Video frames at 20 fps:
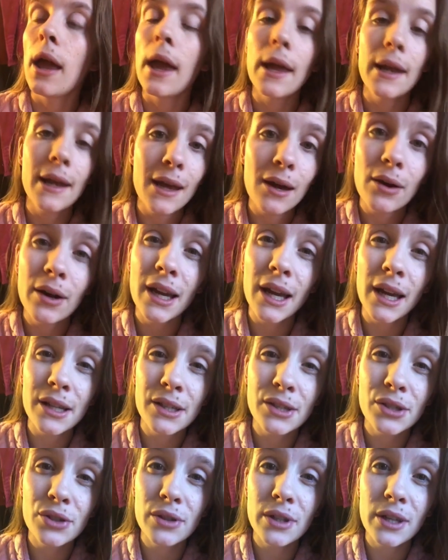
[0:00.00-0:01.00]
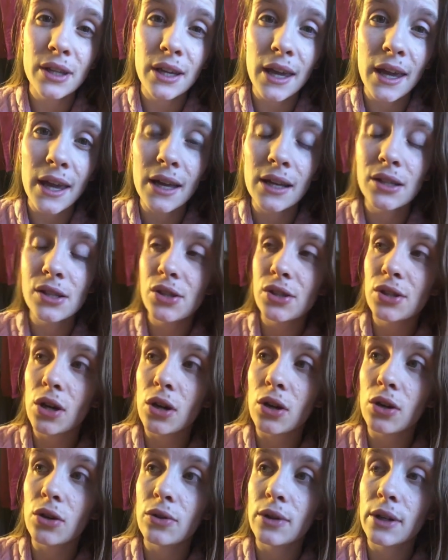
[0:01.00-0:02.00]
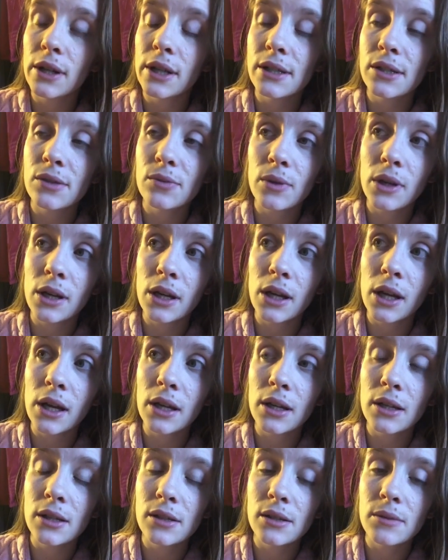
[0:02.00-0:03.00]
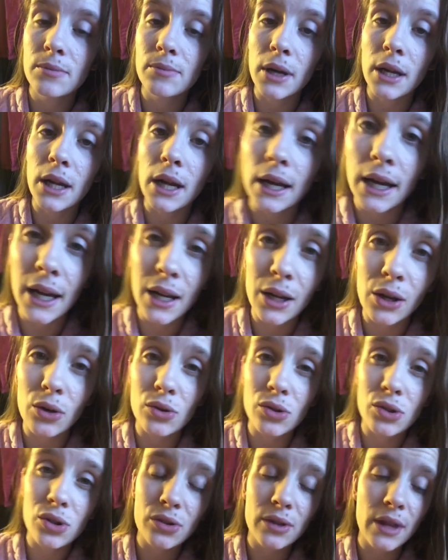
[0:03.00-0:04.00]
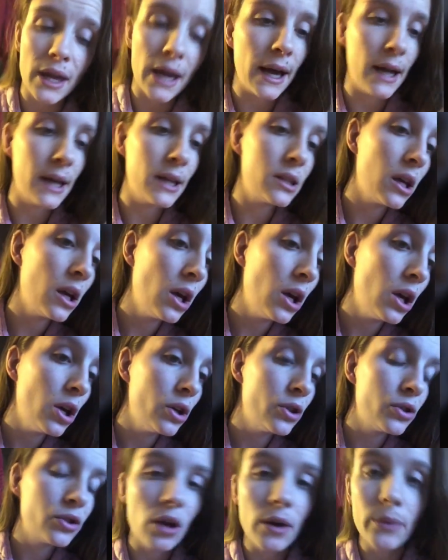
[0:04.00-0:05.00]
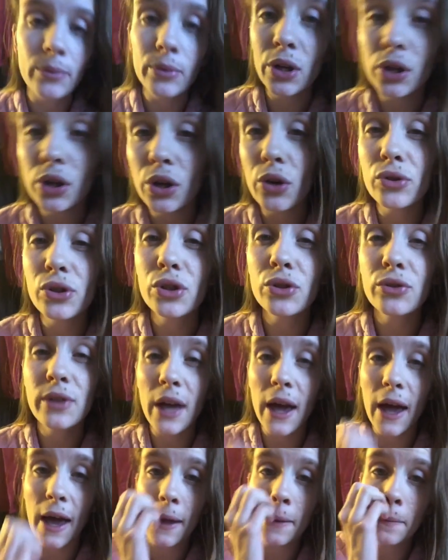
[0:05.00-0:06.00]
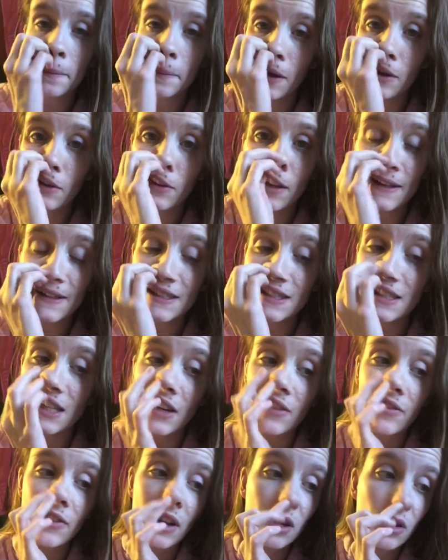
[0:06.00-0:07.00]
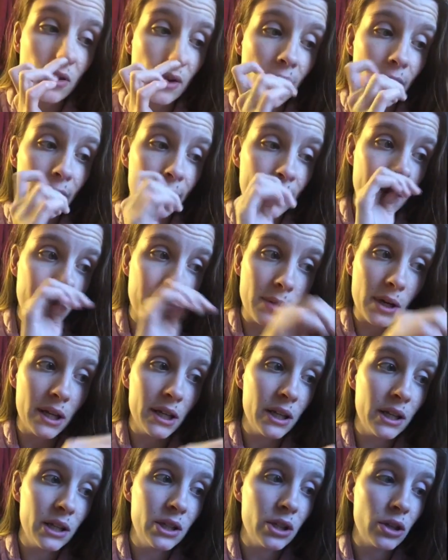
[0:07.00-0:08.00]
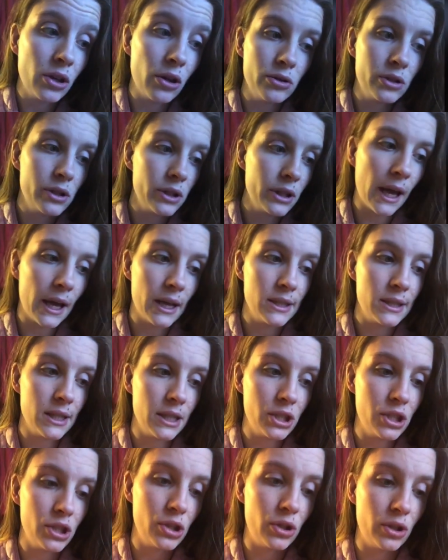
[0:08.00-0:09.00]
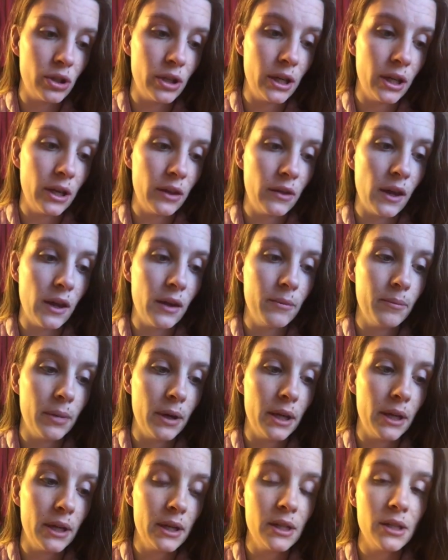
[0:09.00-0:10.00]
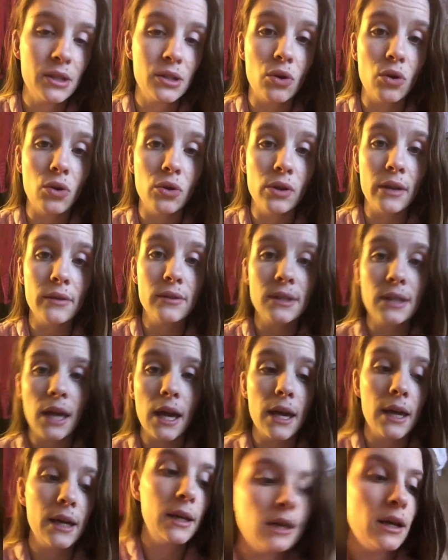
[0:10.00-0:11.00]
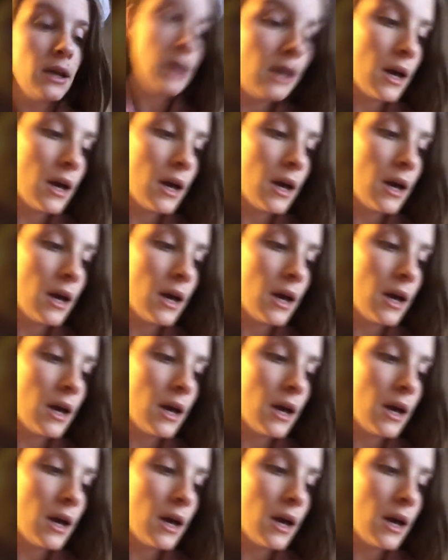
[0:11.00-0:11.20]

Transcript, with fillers: And now I gotta do it again, so it is what it is, but I gotta go do that. So I'm gonna go do that, mail that stuff. I don't have any money to go to the gas station or anything, but it is cold outside.